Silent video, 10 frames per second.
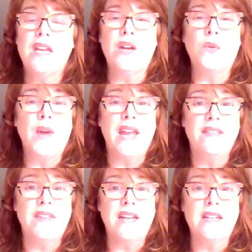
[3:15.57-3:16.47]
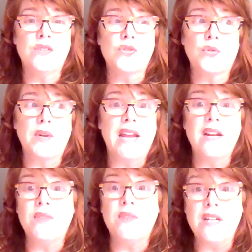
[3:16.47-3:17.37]
in a way that is
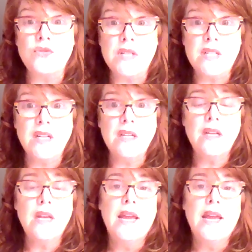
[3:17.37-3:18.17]
creative and interesting